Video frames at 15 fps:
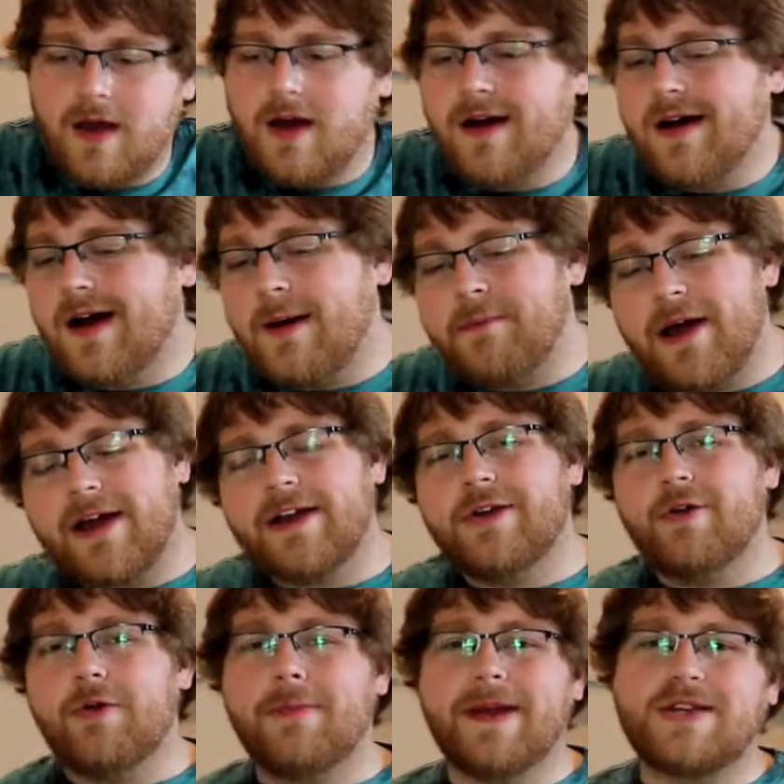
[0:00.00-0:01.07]
I'm not gonna
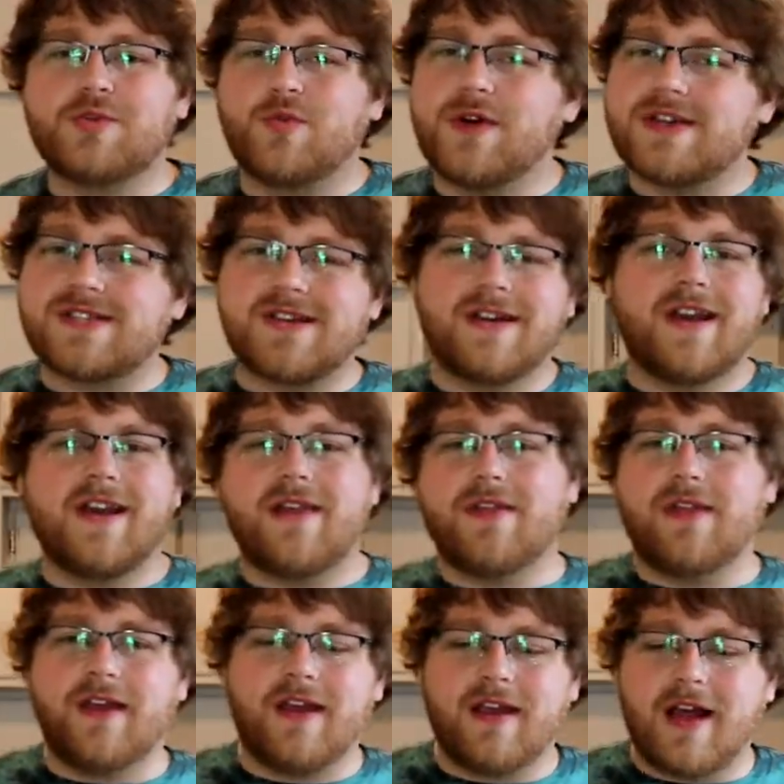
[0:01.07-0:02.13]
do a big twist on
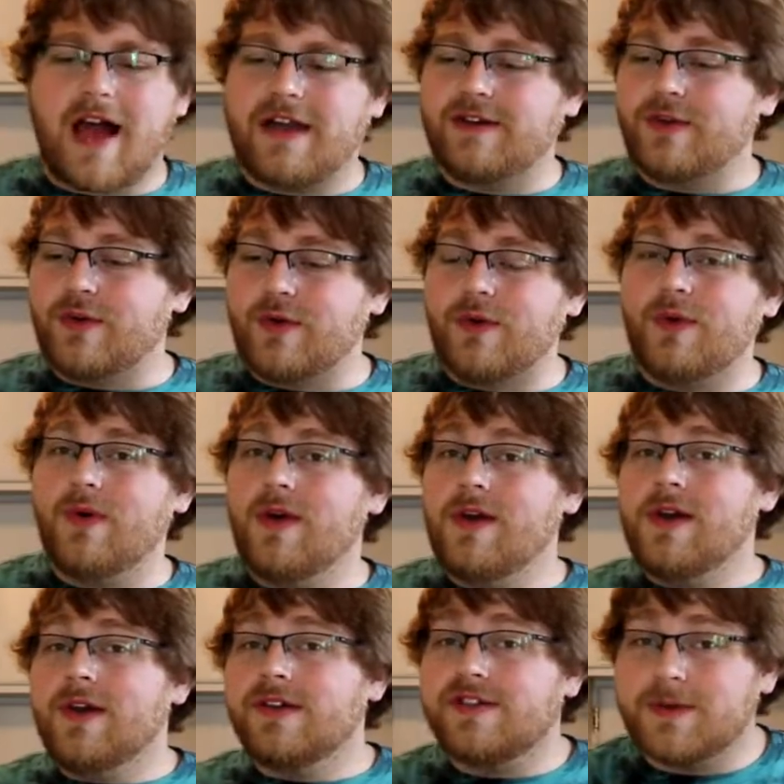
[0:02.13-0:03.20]
anything. I do,
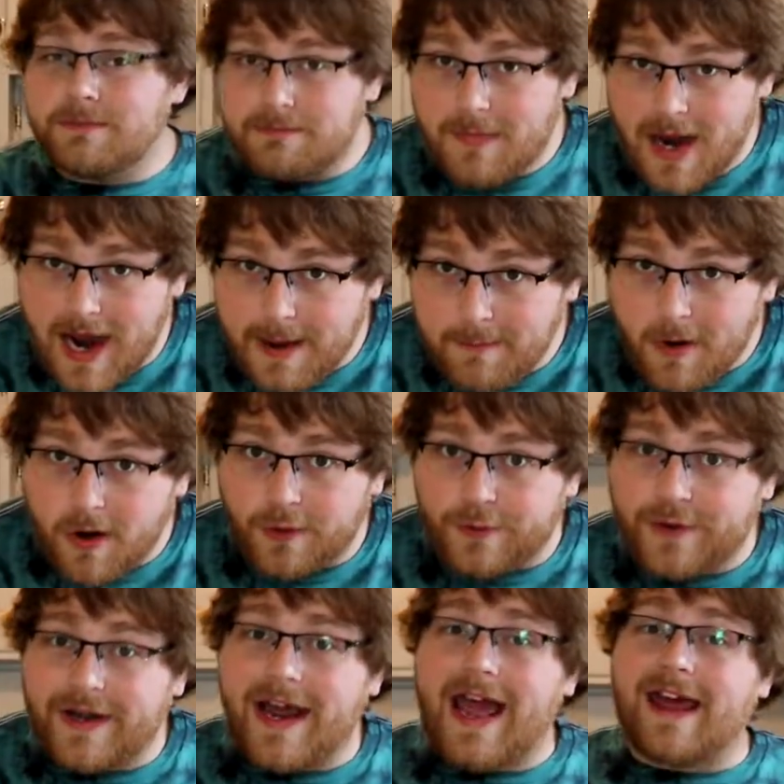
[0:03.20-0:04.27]
to my
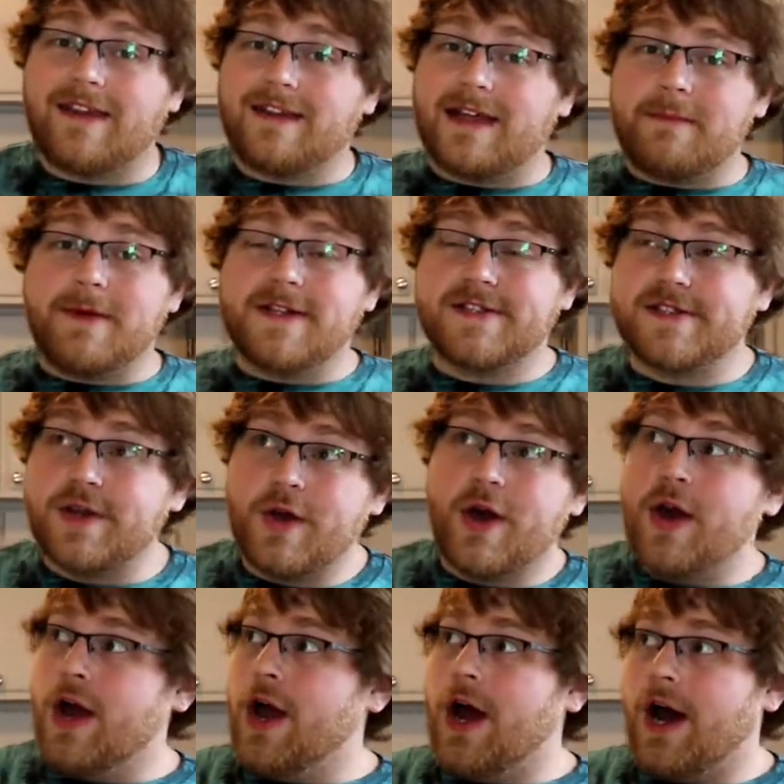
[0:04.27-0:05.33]
margarita, add lemons.
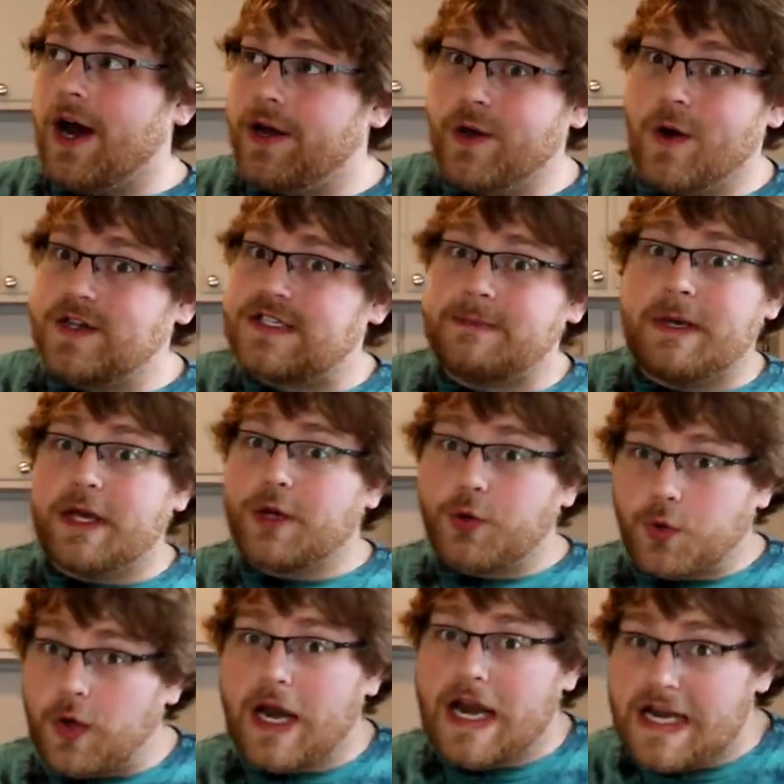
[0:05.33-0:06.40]
I know it's a bit
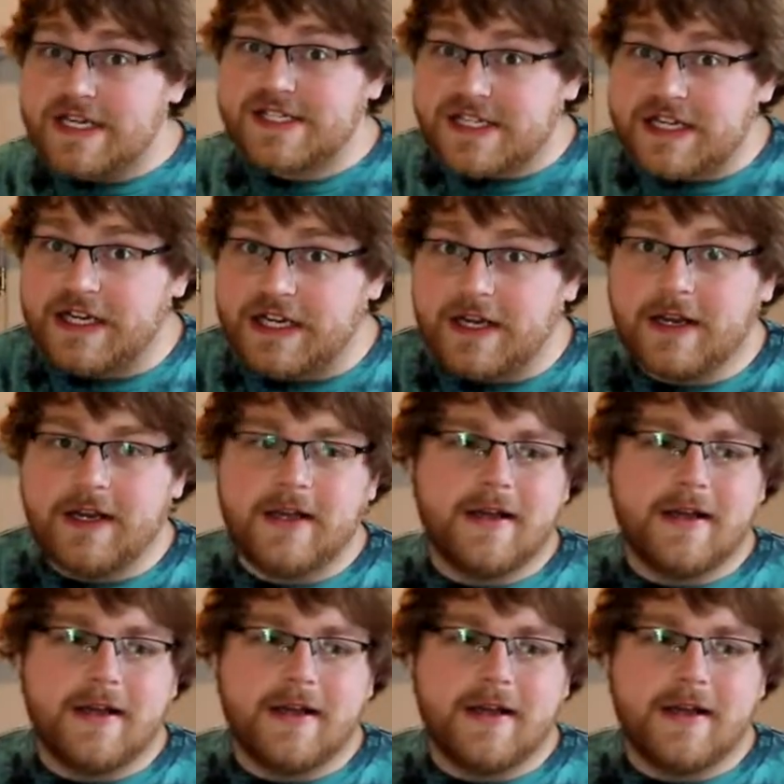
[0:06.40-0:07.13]
crazy,